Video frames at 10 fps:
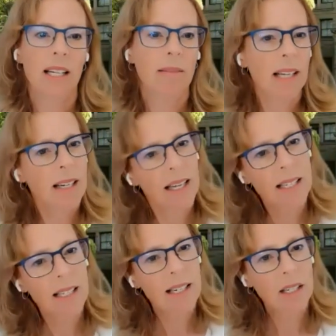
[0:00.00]
And in
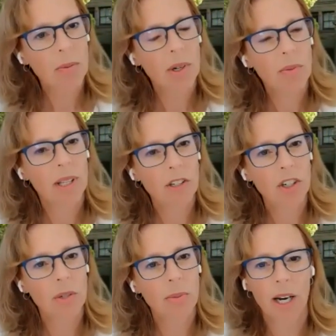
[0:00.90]
1991,
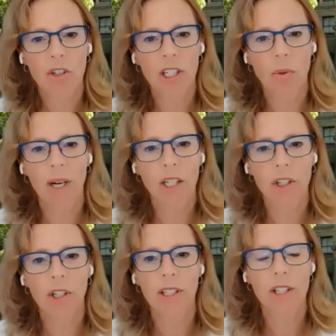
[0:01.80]
relations were actually quite good.